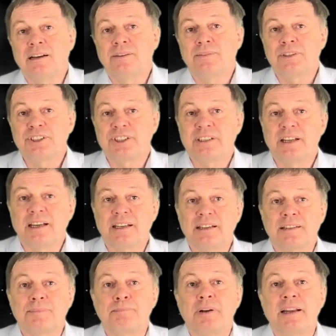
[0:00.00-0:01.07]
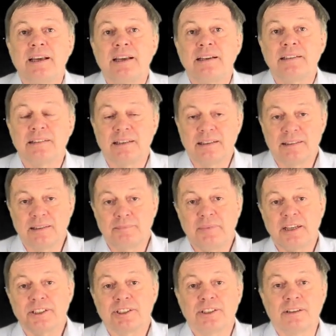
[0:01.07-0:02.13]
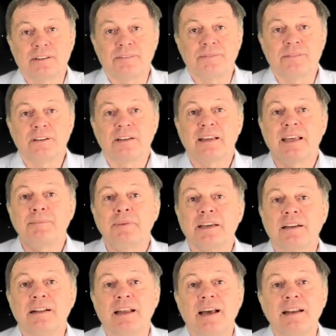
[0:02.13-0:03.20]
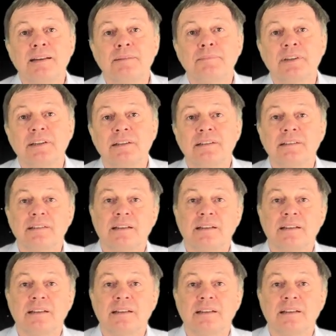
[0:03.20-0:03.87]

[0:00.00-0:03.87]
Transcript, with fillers: which take place as a mixture of chemical elements.